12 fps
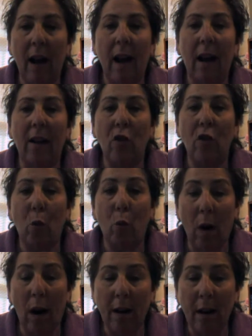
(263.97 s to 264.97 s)
and to
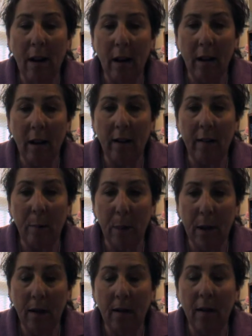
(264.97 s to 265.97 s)
write it in
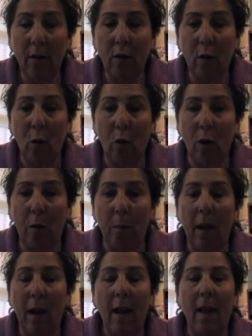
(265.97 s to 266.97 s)
expanded form,
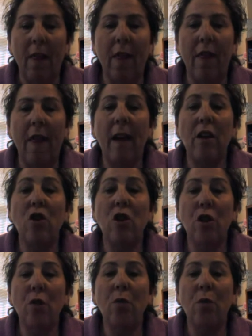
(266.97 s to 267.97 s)
then
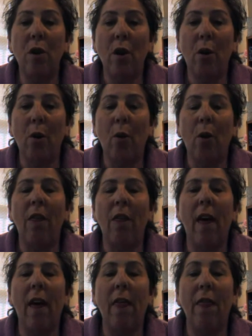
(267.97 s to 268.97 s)
you know
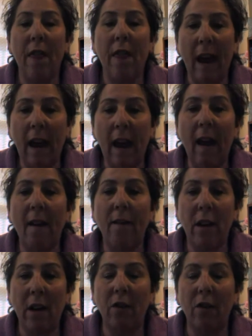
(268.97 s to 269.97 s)
that they have
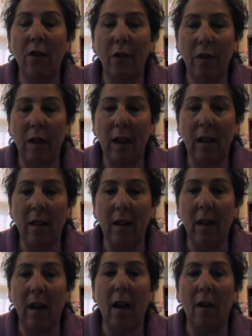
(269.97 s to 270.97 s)
an
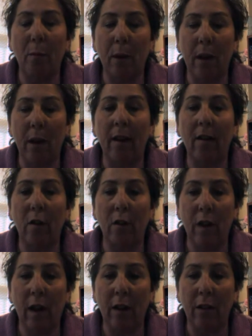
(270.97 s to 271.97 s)
understanding of place
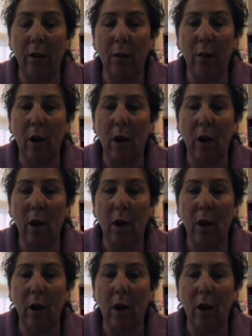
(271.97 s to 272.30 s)
value.